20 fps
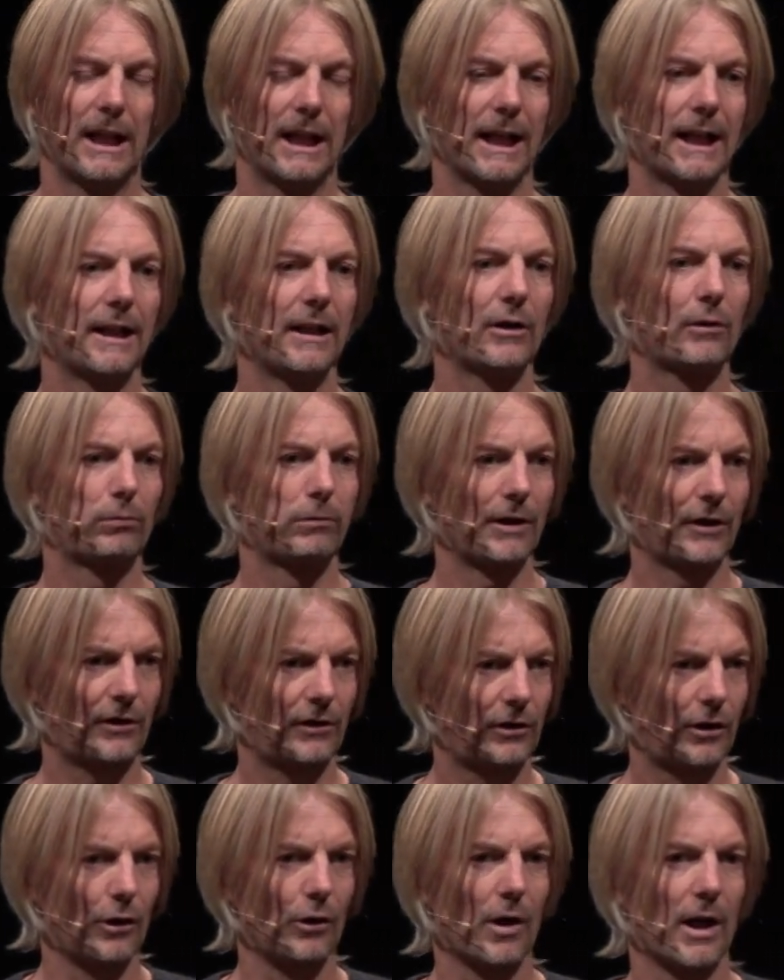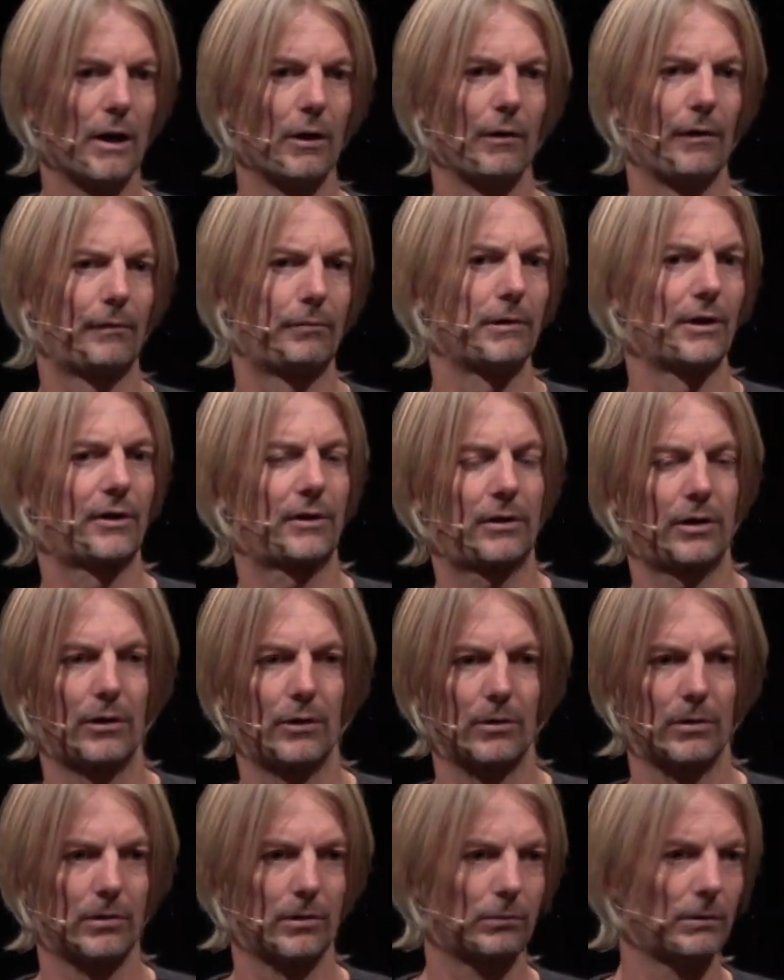it is risk to your health, risk to
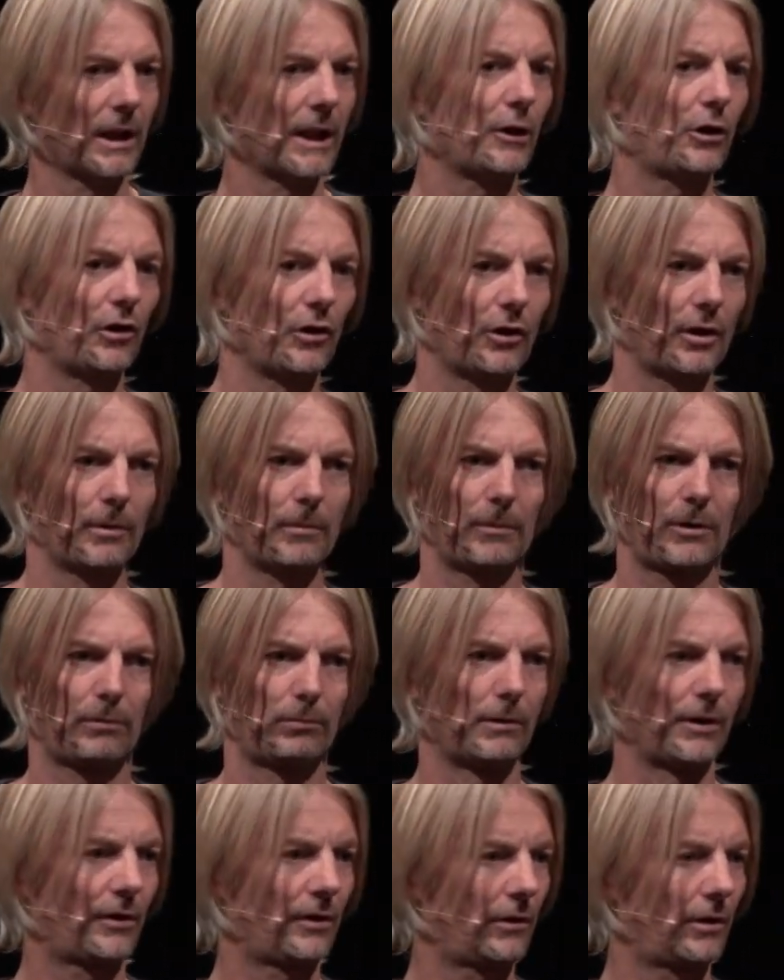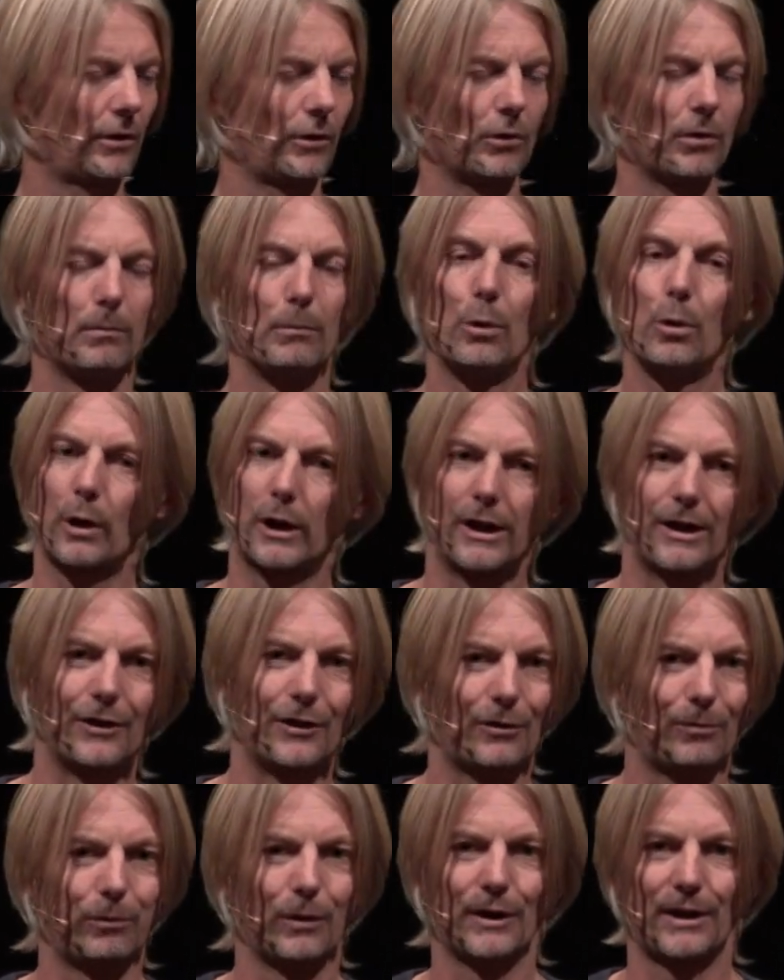your relationships, risk to your
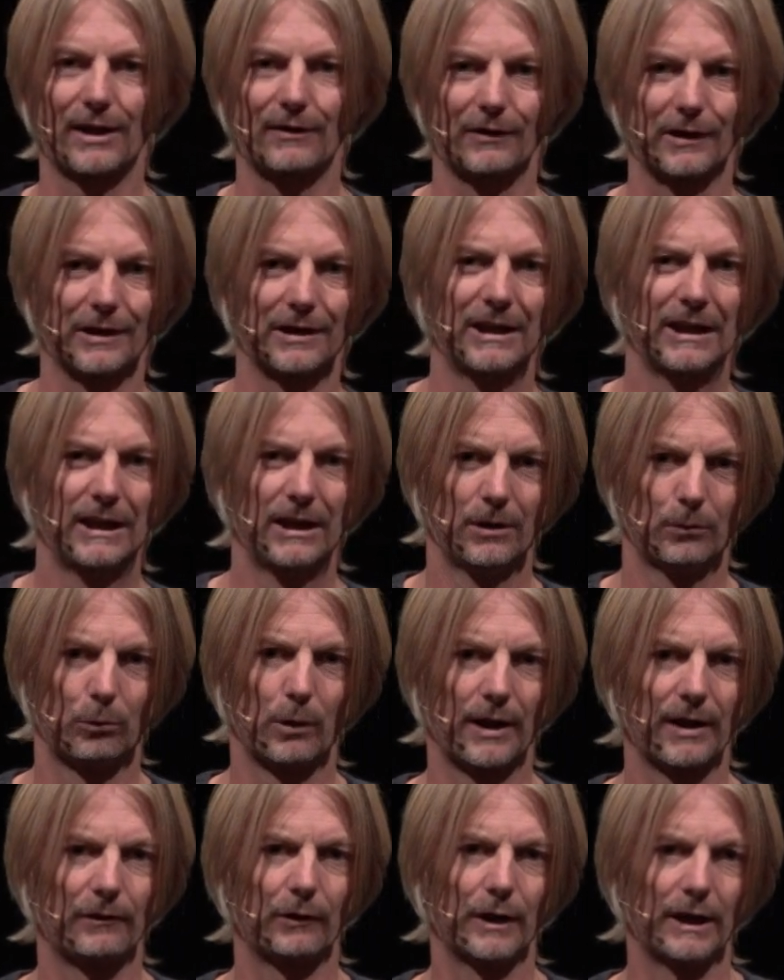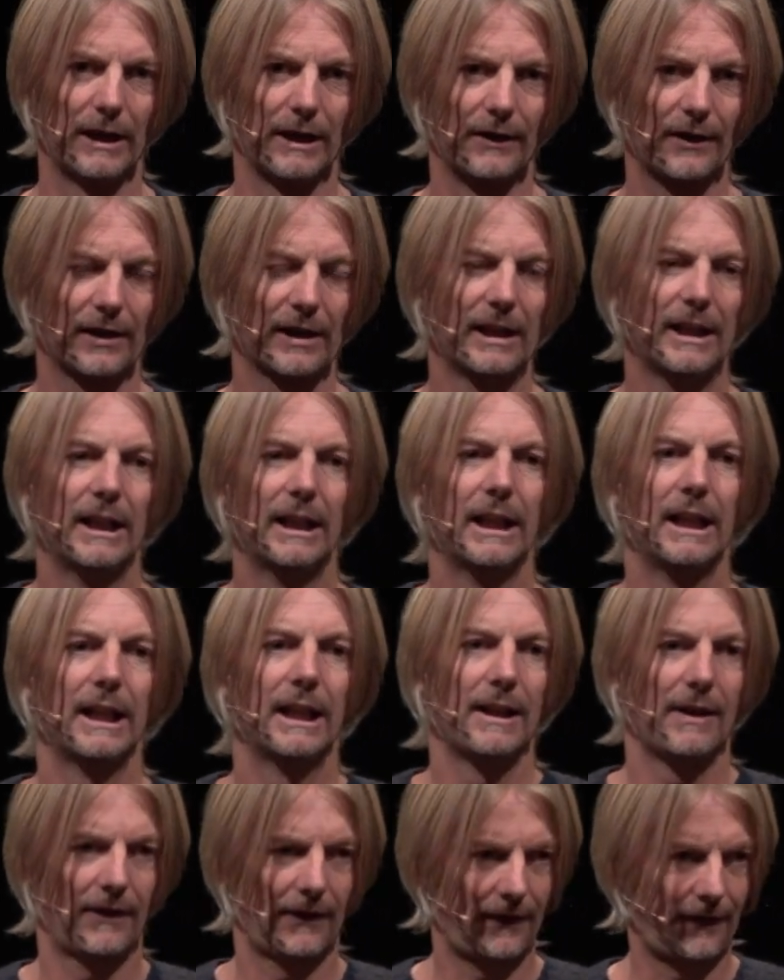mortgage, whatever, whatever it is.
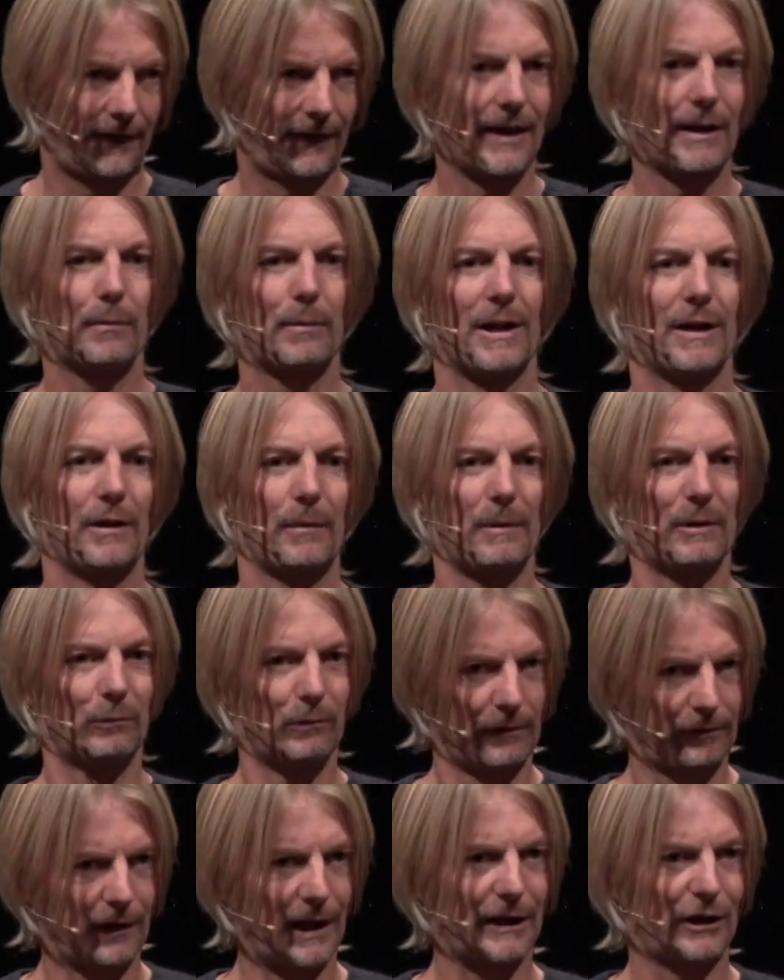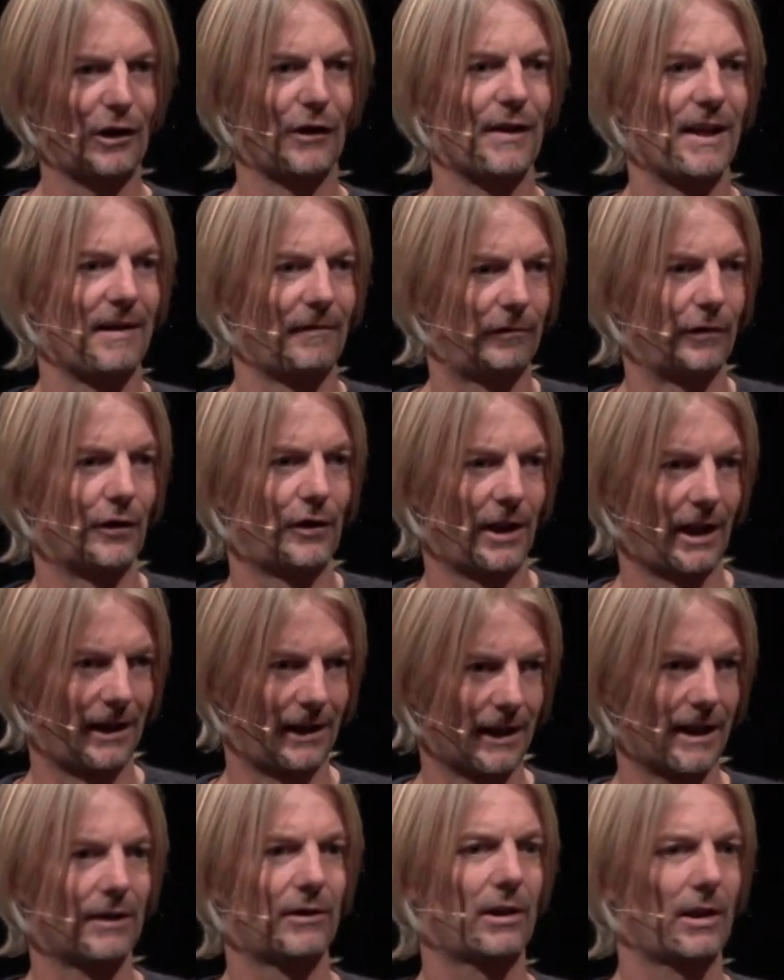Think about, I mean, reflect on that for a
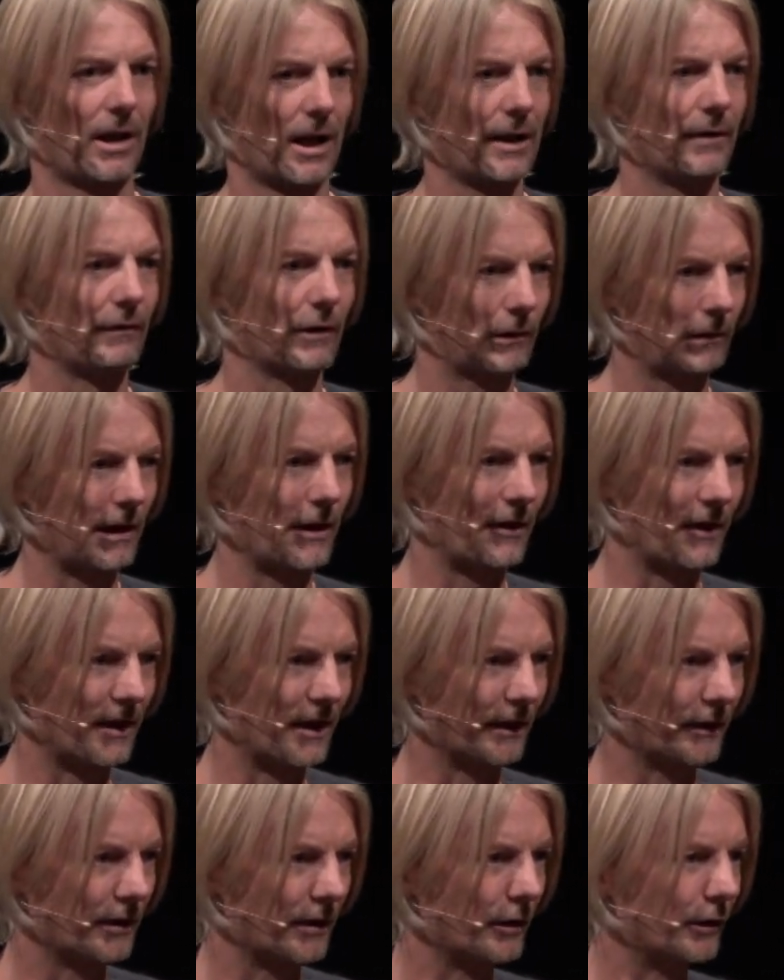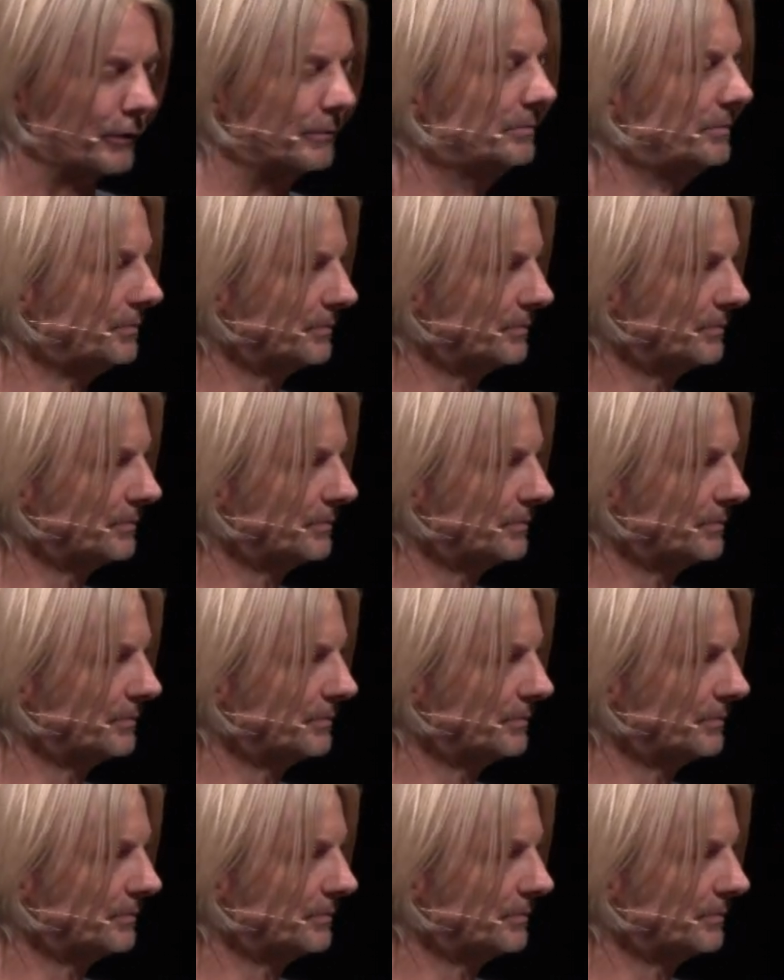second. It's kind of a crazy thing to do.